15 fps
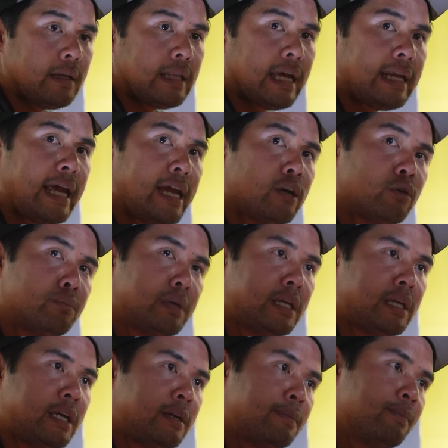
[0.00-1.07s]
and that angle
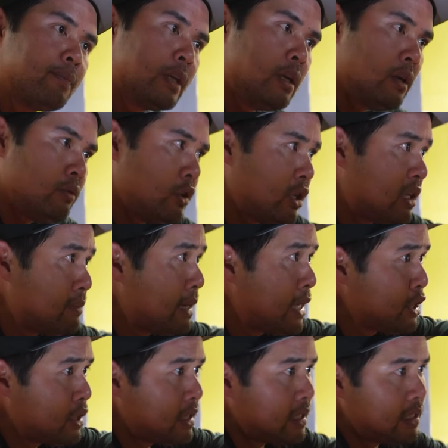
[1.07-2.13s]
meaning, if you can
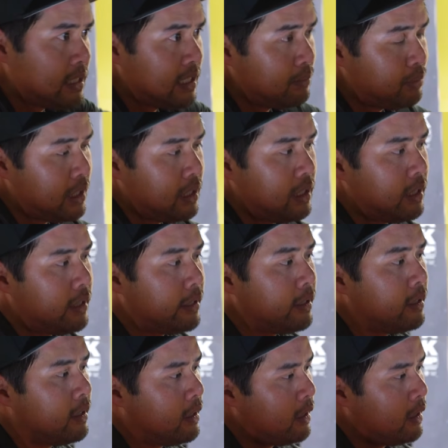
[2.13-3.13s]
imagine the seat being here